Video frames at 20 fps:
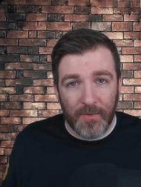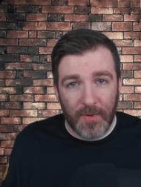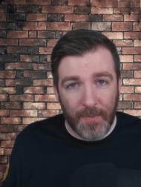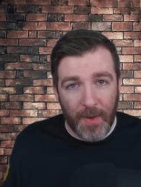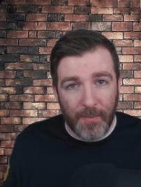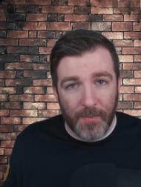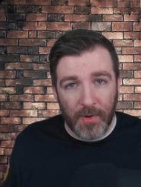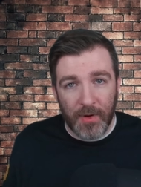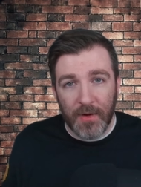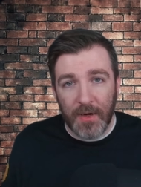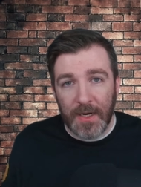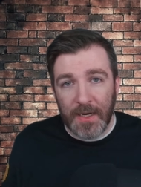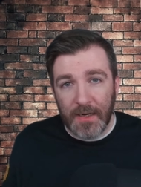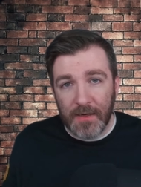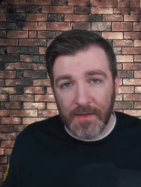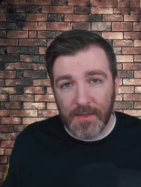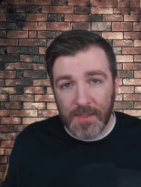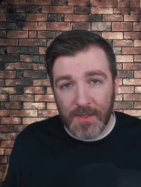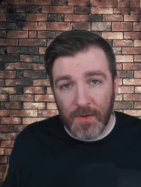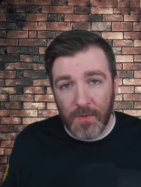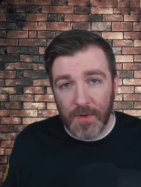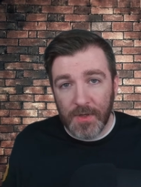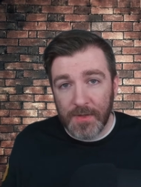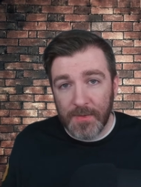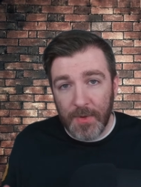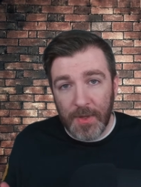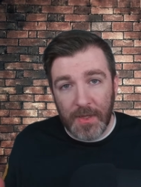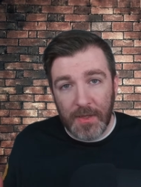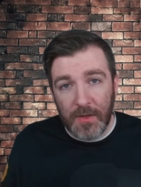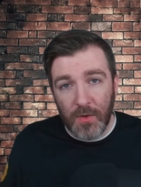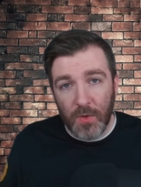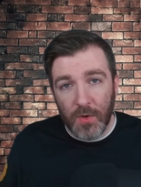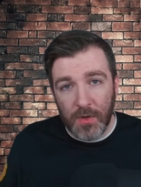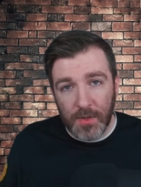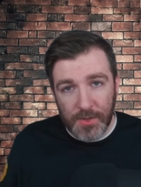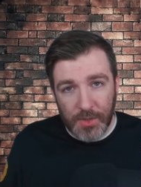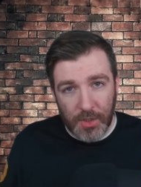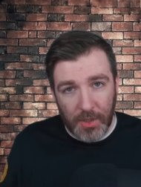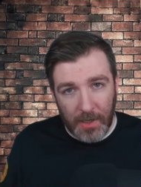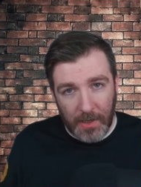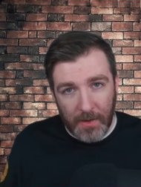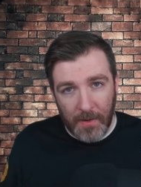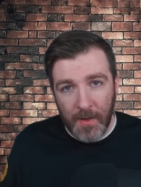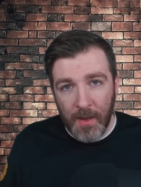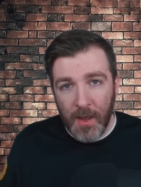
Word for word: remember it's going to be your journey.